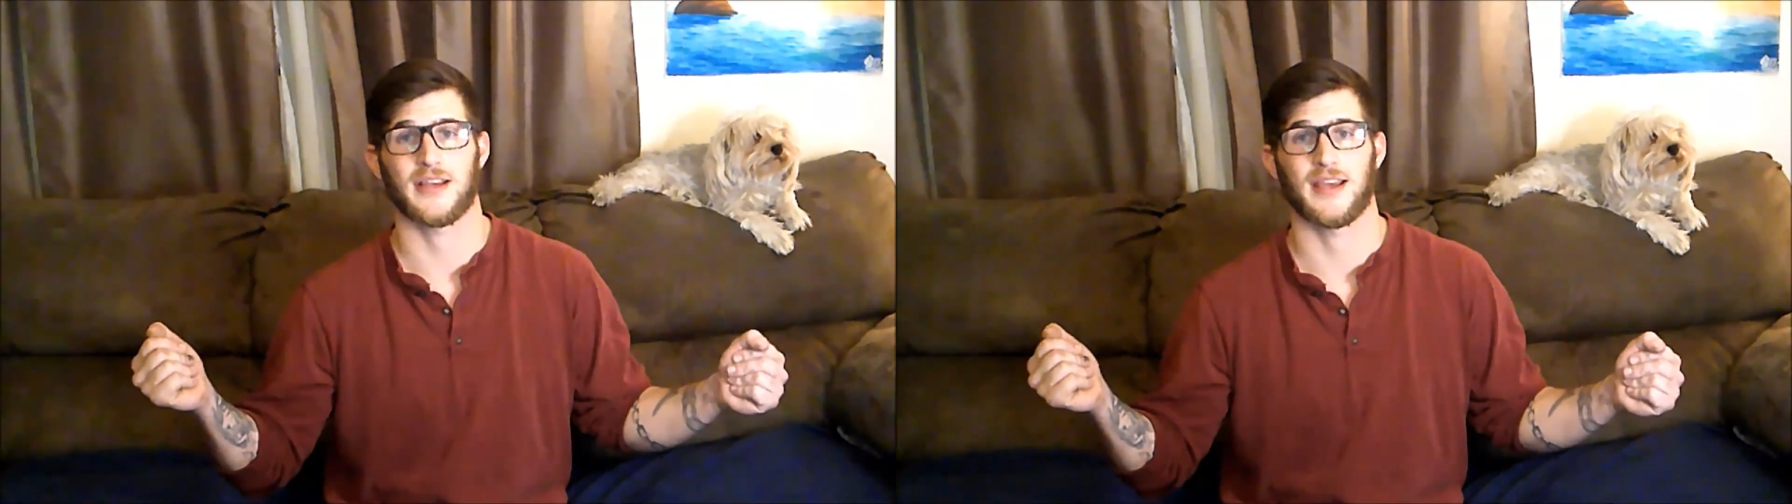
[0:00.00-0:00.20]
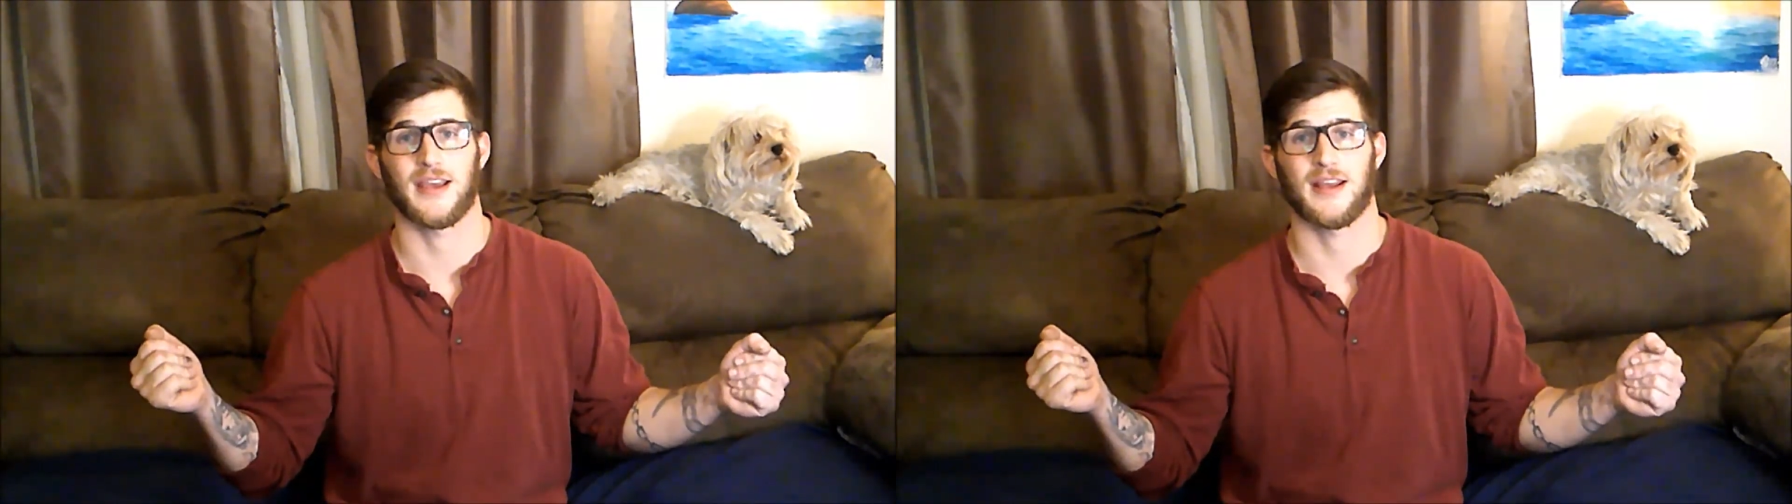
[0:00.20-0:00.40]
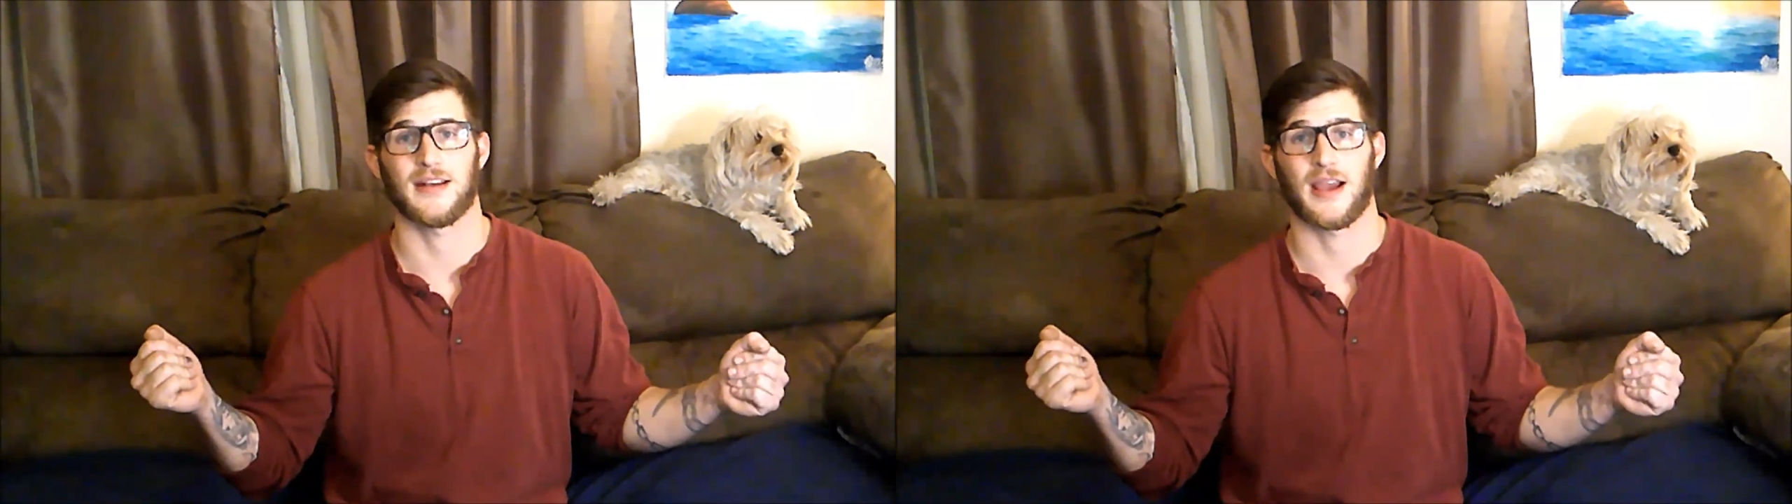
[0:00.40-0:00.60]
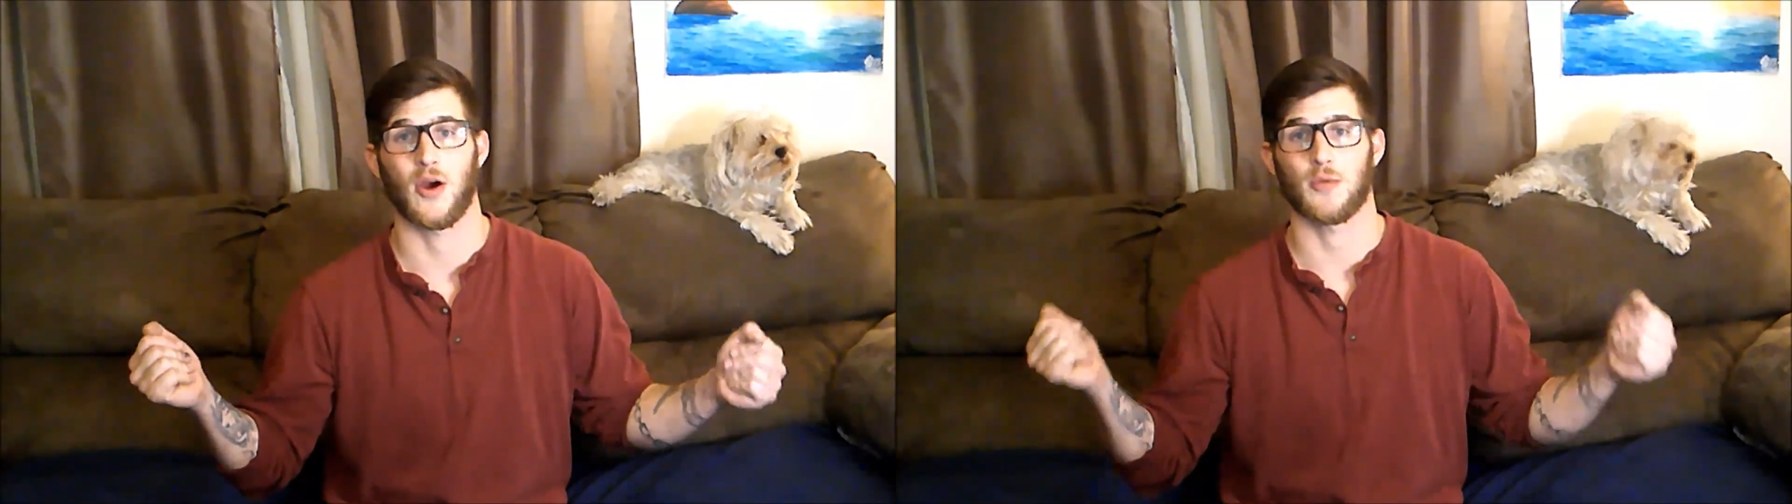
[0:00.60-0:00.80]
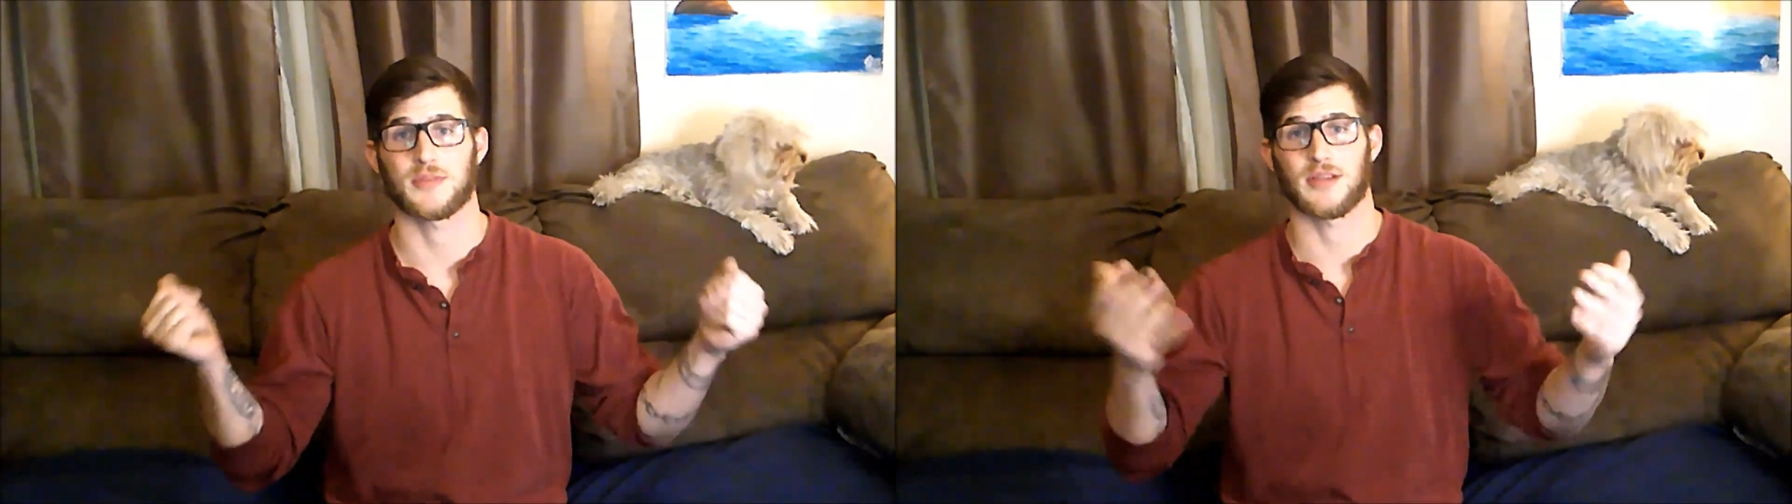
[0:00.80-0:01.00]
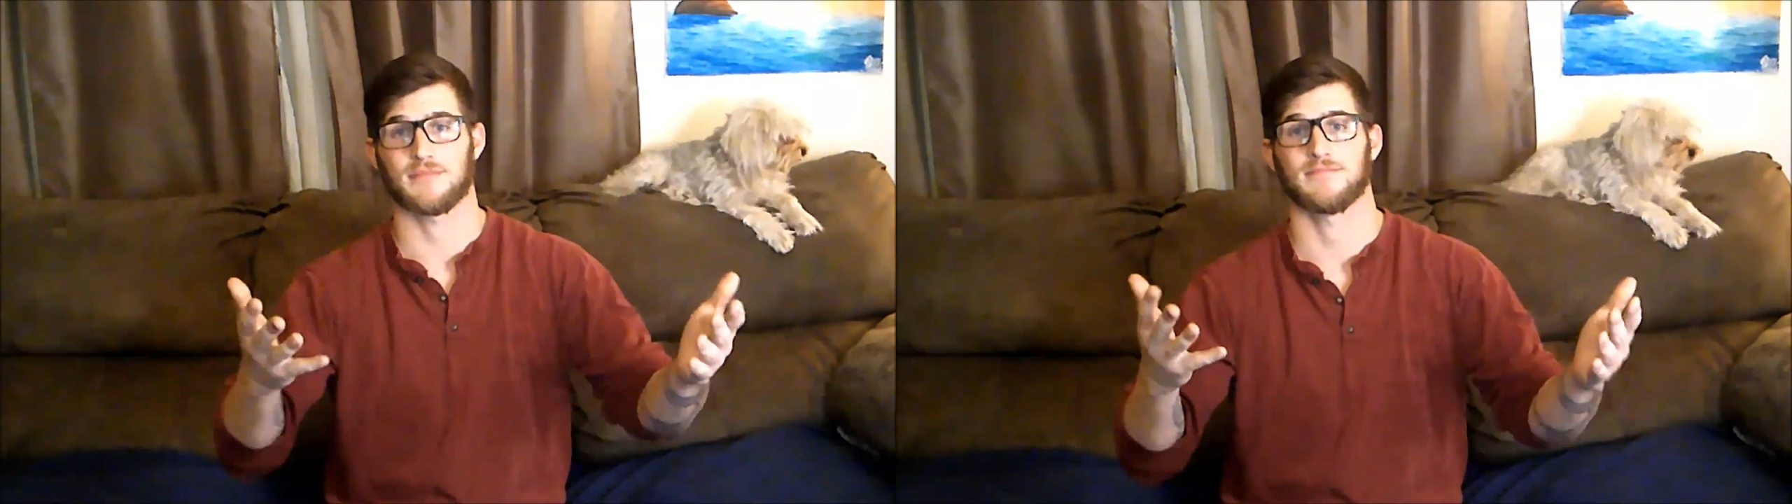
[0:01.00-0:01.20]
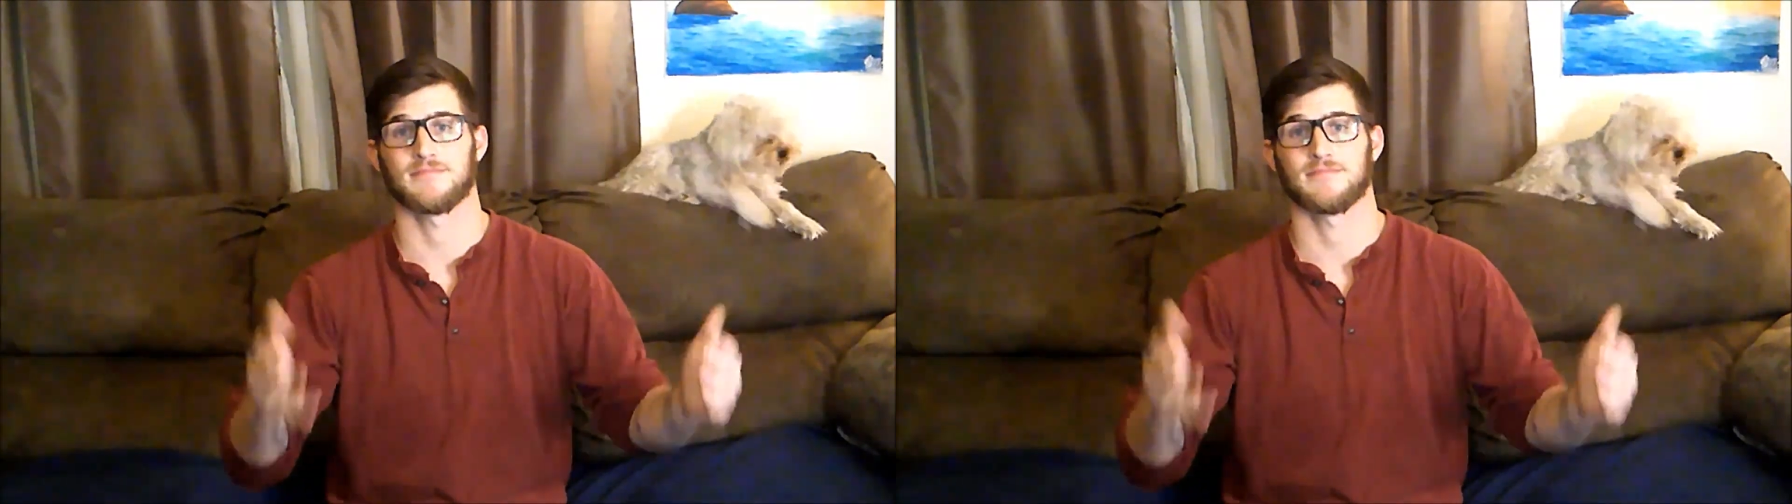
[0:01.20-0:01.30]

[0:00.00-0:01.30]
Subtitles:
and I hope to